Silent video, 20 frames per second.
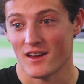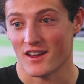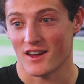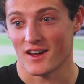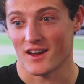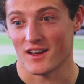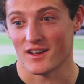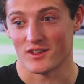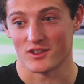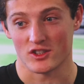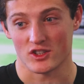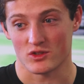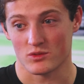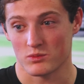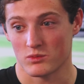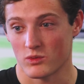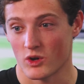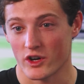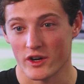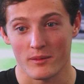and just
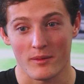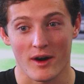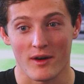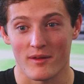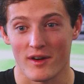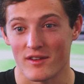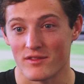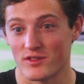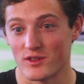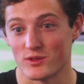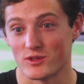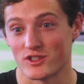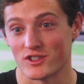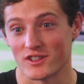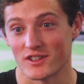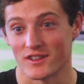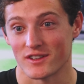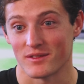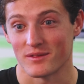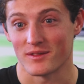worry about my
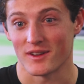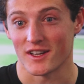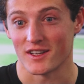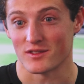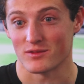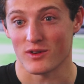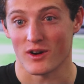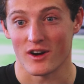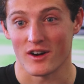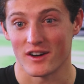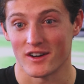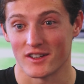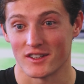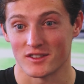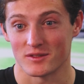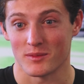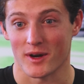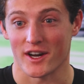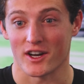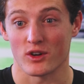future as far
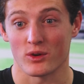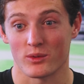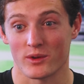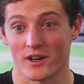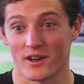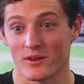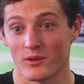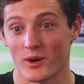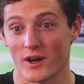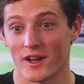as my career